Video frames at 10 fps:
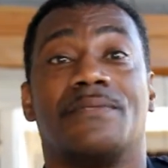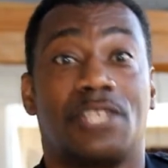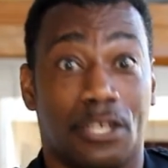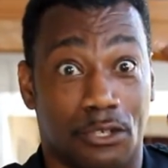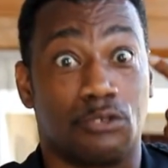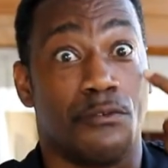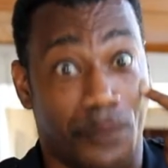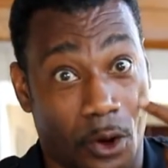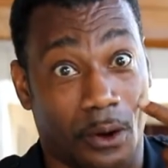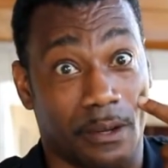tears do
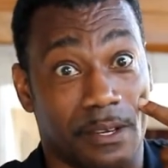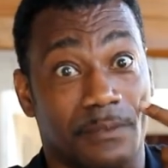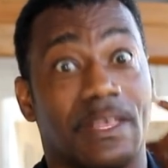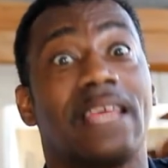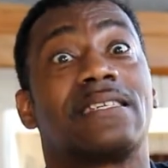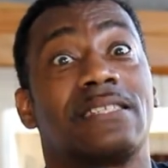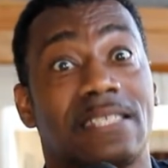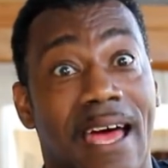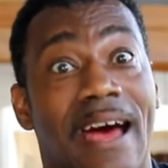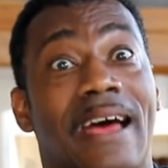fall. That's a
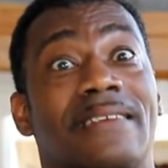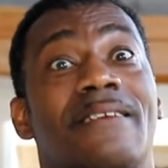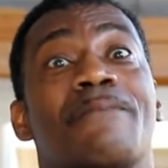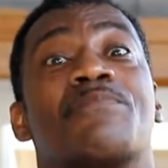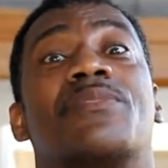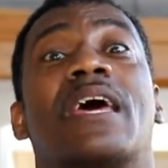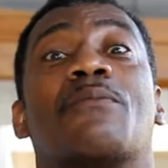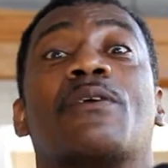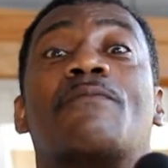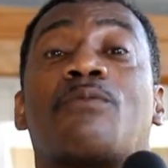sign
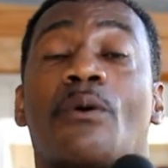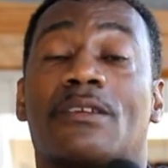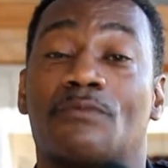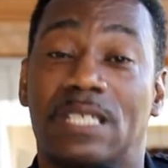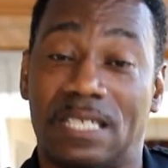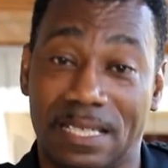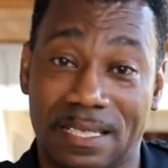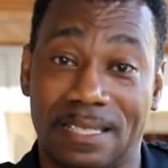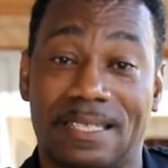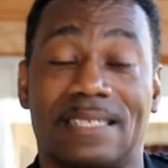that we've broken
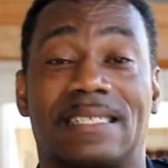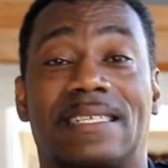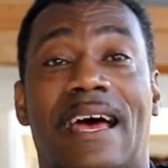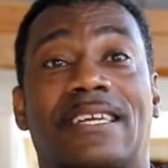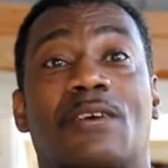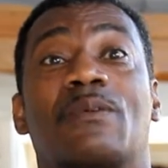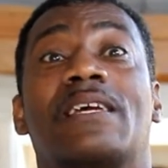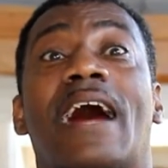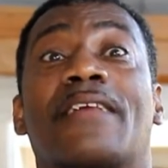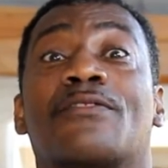resistance. That's a sign that
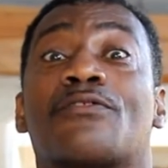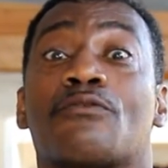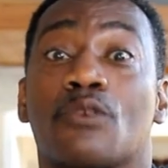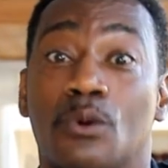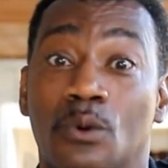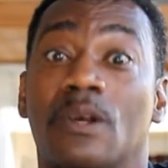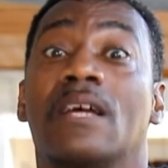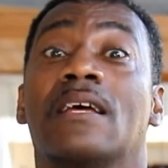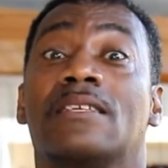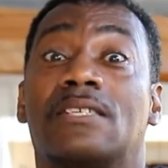we've gotten through
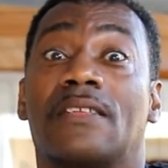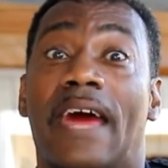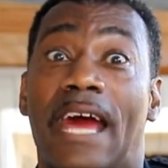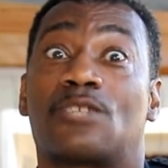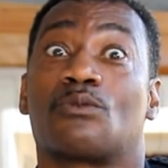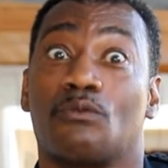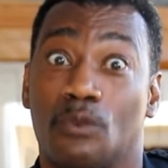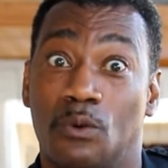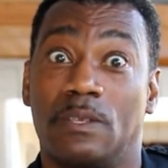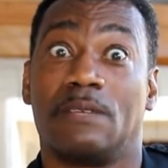to the actual
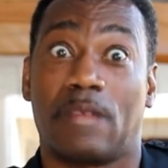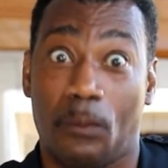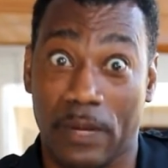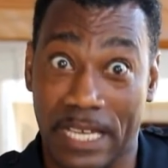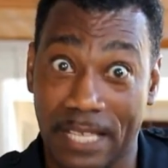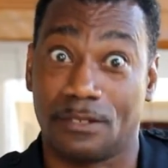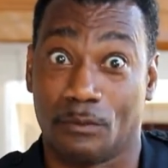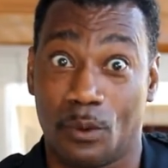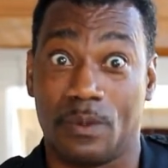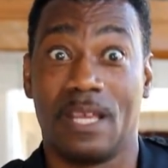root, that we hit the root,